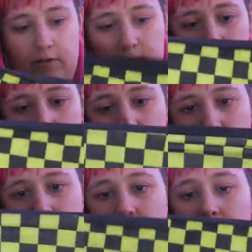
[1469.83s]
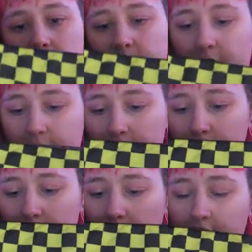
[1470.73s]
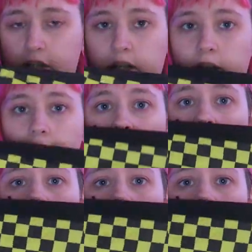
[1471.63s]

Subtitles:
zippers on the side. It's very stretchy.